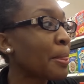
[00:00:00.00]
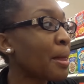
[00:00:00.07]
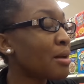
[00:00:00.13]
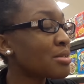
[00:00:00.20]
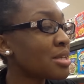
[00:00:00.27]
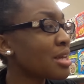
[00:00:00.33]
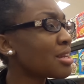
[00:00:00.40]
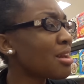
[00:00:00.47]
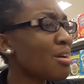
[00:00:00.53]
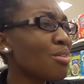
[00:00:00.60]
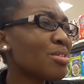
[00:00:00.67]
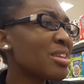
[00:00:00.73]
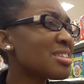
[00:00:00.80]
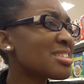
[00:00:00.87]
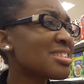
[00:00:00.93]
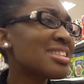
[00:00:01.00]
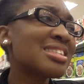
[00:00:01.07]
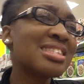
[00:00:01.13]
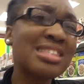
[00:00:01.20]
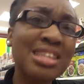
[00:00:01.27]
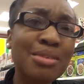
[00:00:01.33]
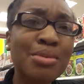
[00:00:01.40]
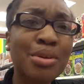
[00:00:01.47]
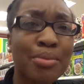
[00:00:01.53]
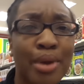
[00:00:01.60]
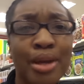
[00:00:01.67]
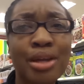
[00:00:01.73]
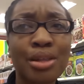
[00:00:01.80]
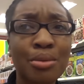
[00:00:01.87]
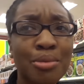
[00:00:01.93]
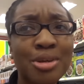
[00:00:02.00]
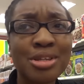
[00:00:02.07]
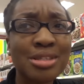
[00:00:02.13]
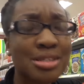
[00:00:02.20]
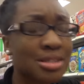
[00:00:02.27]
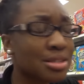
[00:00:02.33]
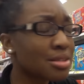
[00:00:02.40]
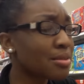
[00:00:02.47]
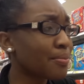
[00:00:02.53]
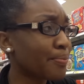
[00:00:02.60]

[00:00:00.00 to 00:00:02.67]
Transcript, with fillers: I was like, no, let's, let's stick with the regular ones.